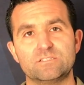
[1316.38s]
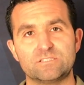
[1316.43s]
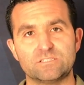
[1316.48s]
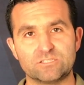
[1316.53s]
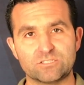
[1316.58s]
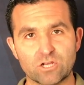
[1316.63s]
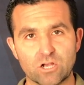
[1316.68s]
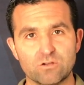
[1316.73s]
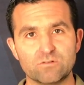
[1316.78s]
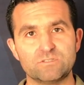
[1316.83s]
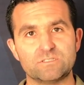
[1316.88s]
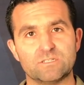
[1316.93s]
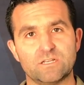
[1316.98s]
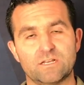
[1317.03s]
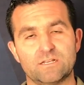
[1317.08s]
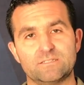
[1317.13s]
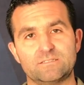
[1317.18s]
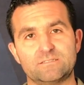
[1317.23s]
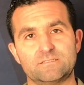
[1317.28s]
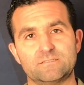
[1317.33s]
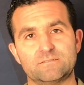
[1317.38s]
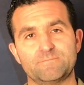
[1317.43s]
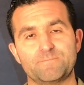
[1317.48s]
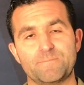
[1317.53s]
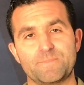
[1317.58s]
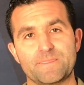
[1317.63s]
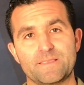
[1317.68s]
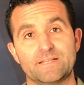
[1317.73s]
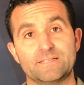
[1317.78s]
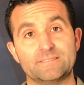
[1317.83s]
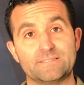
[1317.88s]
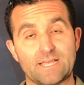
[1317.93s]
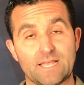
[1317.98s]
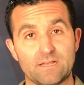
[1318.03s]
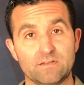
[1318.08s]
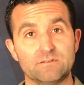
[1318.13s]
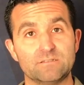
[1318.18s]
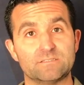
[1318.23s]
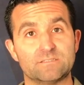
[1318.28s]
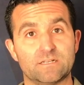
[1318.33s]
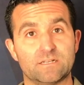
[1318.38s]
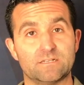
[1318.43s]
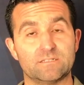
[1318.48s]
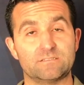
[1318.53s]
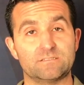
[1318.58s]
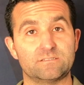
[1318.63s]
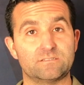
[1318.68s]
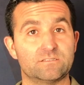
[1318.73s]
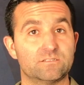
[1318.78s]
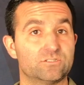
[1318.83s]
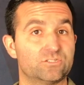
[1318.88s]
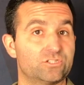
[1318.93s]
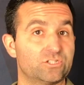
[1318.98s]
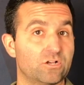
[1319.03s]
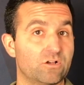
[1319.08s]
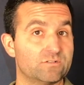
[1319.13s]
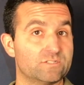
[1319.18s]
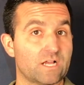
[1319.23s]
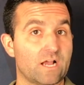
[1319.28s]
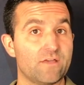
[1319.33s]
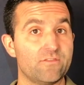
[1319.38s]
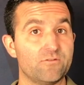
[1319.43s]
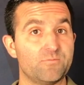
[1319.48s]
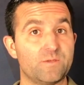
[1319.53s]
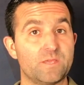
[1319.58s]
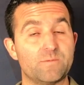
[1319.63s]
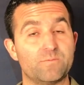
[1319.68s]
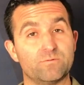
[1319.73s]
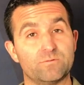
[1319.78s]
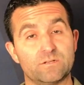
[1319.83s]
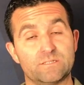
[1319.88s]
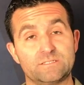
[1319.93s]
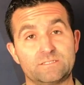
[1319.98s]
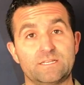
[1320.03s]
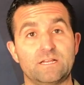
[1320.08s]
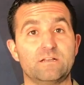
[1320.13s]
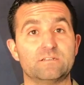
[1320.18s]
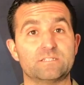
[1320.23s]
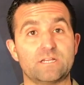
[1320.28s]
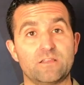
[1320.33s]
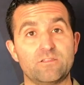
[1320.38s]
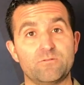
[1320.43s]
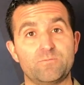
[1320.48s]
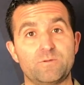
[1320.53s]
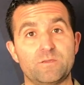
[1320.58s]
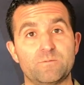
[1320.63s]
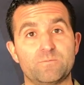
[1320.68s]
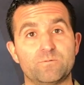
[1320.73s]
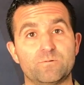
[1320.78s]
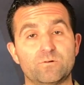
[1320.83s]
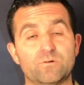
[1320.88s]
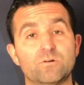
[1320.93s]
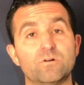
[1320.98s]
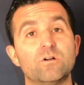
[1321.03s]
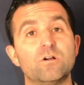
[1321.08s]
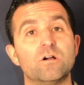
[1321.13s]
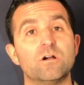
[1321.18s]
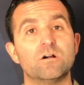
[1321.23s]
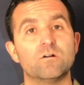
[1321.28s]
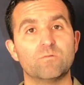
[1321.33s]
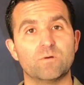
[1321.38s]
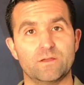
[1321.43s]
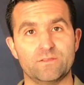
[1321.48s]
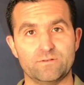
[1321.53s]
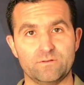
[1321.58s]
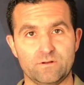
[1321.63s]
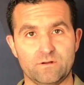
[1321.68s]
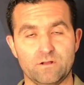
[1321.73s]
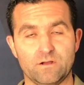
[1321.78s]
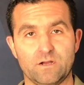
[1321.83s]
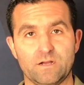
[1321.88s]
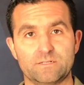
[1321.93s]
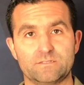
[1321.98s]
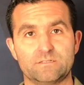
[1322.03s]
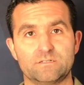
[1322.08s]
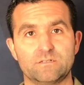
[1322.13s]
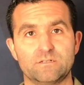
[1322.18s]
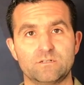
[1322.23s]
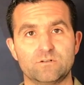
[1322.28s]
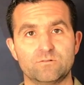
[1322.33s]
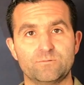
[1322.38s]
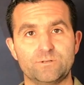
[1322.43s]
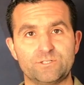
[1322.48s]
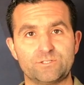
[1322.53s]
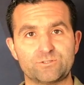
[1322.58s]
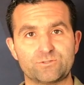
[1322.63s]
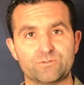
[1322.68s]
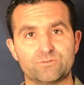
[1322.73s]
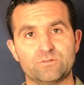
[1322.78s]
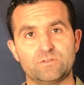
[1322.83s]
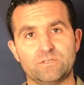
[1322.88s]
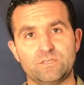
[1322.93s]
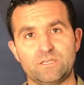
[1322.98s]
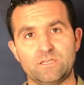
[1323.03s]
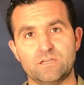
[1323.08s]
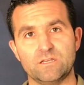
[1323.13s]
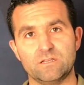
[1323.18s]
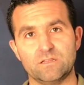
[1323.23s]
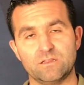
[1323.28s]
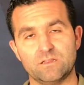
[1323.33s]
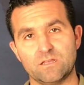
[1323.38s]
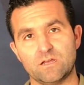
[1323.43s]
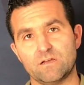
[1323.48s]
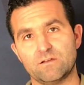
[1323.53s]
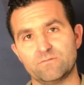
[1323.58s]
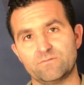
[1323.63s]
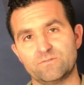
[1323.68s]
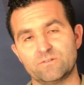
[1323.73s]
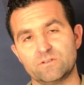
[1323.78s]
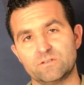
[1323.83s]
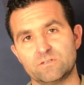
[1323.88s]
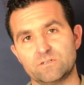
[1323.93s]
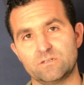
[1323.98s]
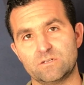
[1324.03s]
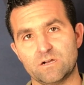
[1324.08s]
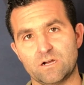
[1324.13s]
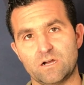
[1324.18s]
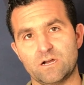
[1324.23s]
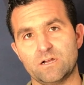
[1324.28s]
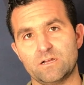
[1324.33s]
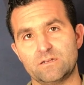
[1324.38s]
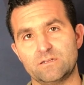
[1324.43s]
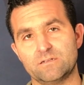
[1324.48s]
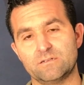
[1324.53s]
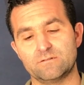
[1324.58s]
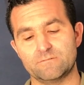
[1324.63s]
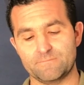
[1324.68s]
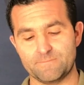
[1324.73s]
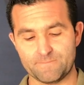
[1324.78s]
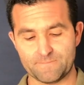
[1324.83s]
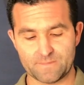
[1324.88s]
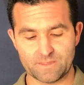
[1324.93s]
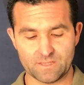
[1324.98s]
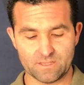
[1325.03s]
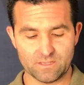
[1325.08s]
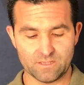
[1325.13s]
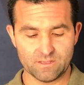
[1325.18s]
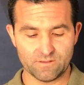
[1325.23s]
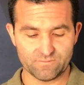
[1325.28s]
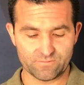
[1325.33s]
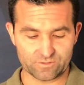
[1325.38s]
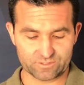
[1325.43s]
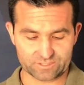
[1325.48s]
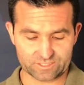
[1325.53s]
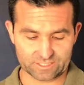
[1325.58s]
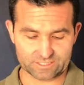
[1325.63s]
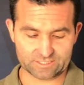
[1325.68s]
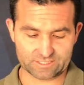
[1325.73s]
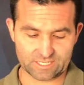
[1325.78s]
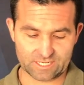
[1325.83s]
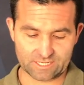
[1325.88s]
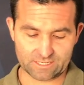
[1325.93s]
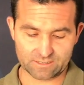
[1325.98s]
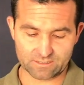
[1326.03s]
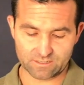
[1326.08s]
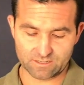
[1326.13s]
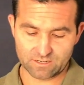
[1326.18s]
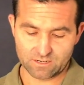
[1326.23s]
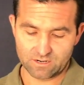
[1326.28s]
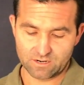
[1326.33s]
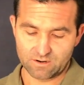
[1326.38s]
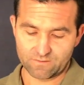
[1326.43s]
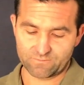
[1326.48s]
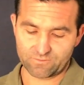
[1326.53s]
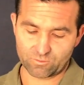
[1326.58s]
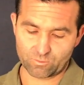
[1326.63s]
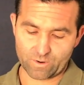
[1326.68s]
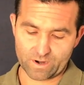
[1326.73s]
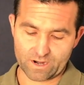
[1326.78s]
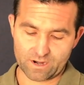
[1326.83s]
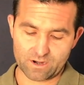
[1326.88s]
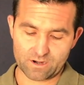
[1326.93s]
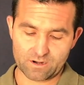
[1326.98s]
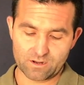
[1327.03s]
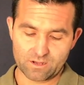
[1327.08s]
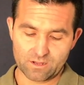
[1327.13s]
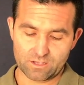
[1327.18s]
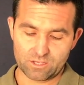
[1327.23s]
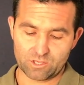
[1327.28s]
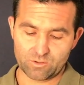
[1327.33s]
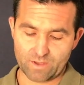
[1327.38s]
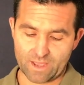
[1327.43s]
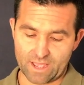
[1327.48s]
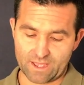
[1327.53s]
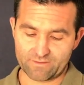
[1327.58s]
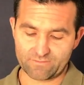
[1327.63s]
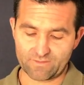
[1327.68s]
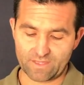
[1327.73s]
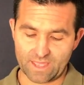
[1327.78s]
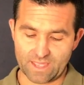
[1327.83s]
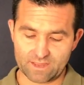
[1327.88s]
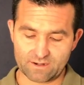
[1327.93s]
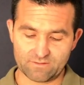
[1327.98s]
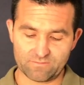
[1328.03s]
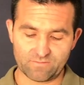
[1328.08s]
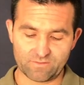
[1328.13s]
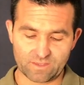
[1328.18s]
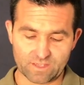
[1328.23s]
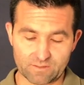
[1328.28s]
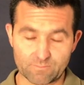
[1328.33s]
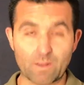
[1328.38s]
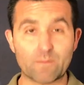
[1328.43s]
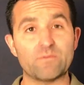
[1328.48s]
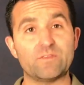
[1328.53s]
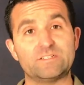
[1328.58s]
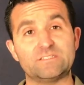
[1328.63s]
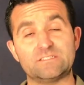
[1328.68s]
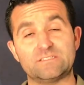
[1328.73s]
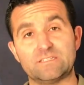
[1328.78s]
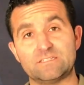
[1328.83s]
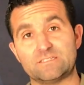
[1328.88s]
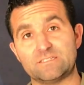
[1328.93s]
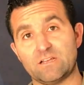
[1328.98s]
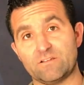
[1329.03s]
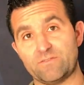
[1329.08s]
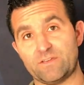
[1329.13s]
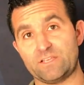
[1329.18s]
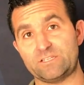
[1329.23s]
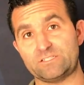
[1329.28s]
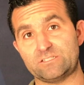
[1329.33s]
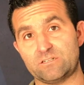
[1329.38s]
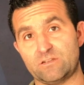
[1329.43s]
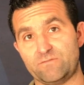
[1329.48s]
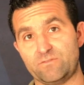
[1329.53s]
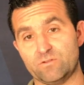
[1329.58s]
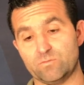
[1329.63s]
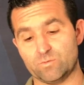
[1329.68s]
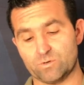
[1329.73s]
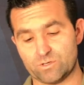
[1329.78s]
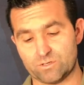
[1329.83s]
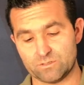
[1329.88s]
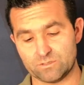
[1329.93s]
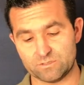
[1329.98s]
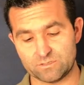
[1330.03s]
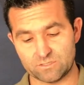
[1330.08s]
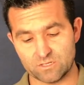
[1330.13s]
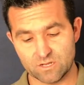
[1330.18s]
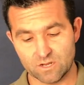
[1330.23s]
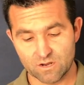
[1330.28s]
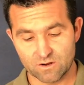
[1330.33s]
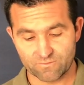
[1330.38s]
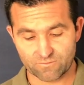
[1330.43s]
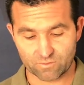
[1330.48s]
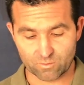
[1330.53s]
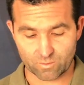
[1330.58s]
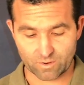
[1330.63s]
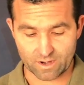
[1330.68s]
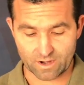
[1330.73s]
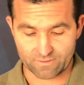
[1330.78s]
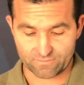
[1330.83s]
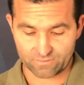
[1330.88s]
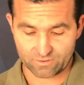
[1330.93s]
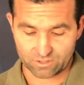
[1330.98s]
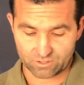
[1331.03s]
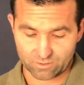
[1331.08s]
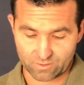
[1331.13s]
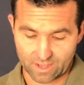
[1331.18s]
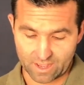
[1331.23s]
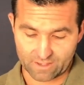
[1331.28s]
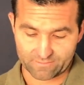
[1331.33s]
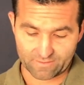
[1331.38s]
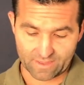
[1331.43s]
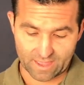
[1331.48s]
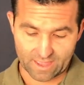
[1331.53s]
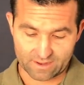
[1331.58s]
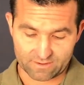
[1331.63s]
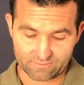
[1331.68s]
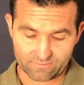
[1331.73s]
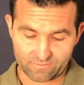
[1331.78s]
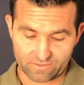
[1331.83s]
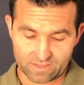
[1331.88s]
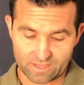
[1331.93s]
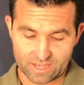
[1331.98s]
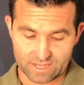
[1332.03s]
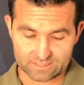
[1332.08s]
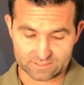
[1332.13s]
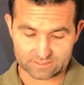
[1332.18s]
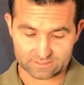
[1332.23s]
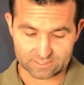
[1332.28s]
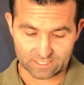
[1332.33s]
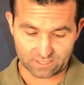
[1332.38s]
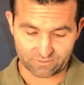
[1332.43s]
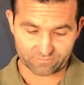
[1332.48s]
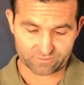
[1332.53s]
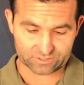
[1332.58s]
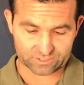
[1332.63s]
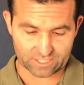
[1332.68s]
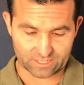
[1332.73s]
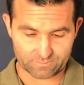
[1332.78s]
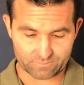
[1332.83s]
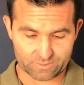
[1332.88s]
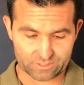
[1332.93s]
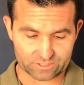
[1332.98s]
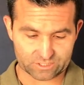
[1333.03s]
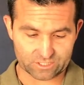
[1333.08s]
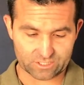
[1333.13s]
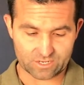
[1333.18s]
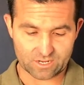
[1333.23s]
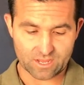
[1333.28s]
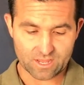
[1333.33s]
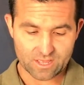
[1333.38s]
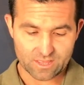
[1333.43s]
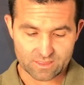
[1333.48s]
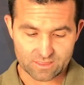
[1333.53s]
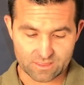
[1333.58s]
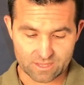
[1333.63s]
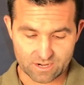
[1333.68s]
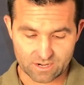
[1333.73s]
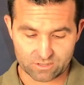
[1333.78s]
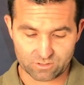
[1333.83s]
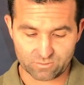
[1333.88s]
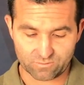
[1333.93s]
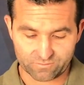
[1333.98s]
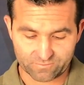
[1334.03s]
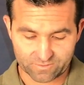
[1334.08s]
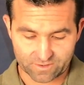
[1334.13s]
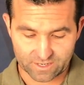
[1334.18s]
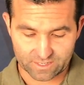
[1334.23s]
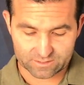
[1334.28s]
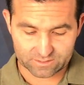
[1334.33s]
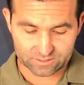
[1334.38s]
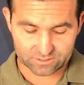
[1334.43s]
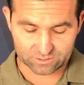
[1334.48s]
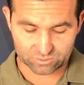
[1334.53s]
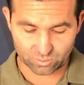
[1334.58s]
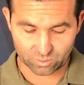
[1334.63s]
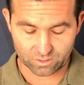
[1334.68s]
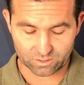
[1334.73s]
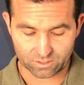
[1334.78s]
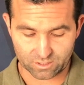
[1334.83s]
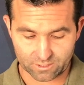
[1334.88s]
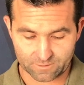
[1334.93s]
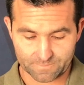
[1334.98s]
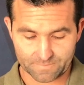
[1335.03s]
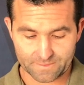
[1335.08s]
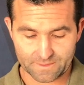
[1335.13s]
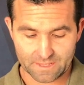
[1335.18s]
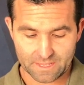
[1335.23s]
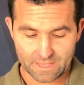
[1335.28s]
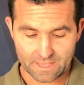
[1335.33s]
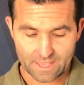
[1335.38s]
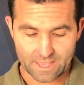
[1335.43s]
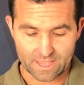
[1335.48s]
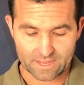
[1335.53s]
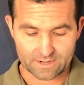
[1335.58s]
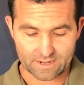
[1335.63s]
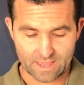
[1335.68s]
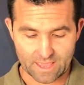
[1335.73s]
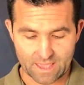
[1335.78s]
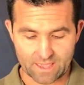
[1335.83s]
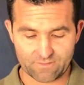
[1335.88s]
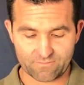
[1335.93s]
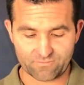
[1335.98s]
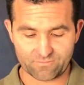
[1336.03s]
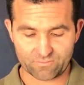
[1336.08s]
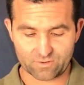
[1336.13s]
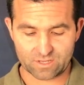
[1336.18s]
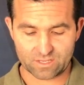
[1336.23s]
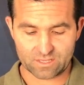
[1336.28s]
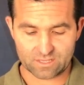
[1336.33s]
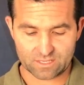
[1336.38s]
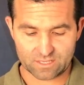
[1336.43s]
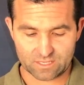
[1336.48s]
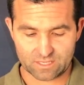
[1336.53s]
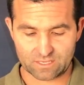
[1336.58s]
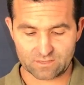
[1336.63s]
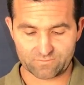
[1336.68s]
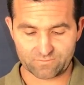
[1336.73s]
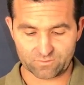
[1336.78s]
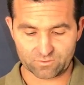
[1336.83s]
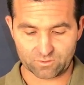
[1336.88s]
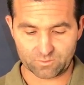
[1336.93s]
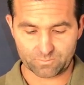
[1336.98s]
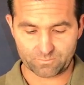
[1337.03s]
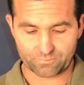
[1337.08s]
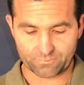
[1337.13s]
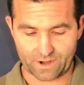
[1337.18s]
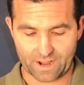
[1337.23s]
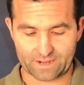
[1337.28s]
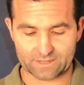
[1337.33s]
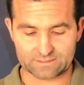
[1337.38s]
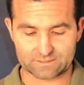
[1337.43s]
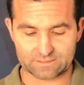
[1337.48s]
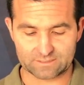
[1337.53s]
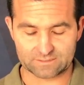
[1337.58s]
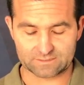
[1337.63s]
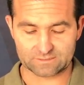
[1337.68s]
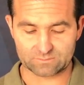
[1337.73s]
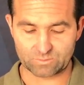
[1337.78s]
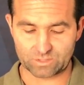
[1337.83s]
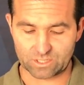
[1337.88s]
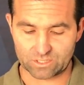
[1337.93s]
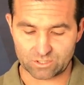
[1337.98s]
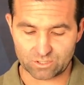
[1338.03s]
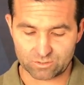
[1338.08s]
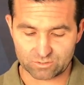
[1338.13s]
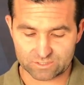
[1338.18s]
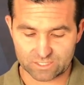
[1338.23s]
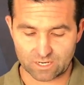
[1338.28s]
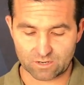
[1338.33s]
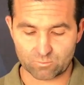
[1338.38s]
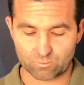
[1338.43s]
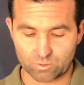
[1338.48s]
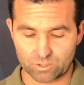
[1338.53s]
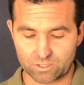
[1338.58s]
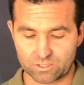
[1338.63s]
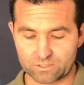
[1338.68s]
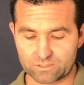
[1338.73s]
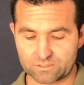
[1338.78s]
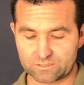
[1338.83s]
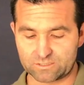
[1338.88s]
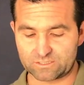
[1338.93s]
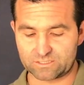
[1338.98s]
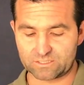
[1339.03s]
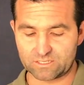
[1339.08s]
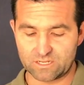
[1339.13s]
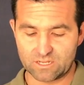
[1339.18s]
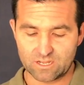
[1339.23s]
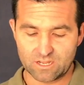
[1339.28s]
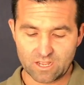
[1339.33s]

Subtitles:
shows us, tells us, shows other people and tells other people whether or not we truly love God. Verse 16, for where you have envy, and remember this is the salvation of your words, for wherever you have envy and selfish ambition, there you find disorder and every evil practice. We can use our words